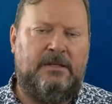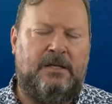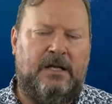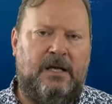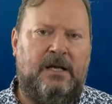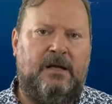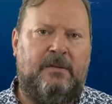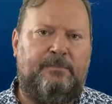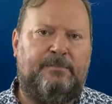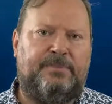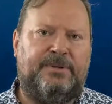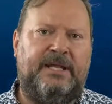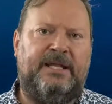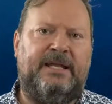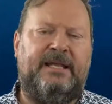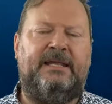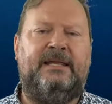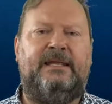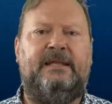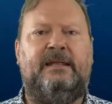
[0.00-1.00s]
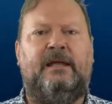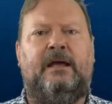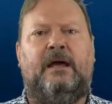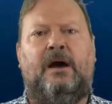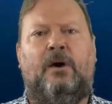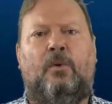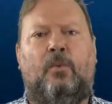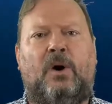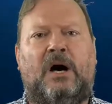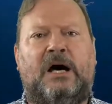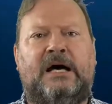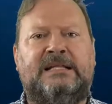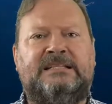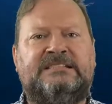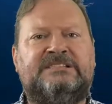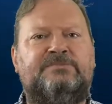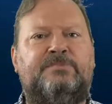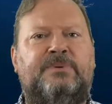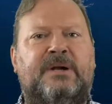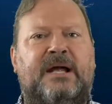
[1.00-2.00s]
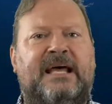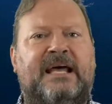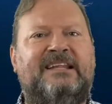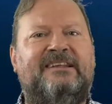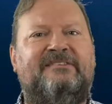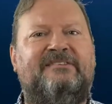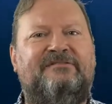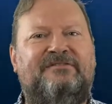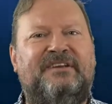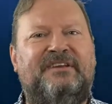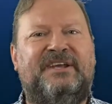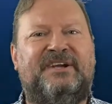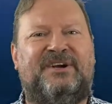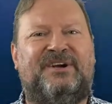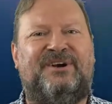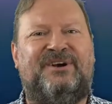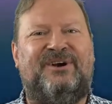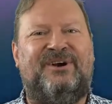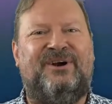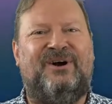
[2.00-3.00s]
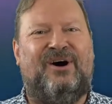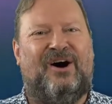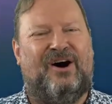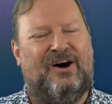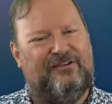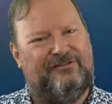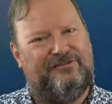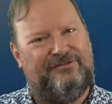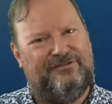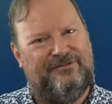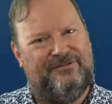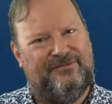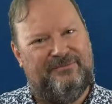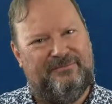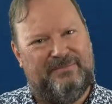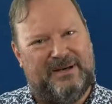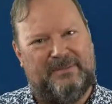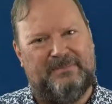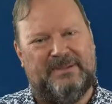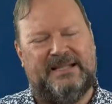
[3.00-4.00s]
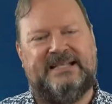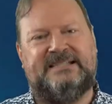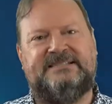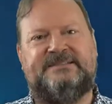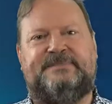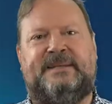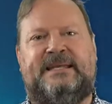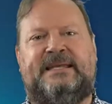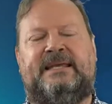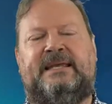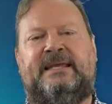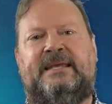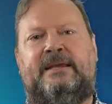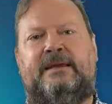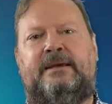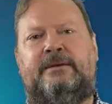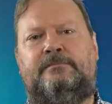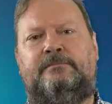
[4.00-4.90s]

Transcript: a pretty widespread fear of public speaking.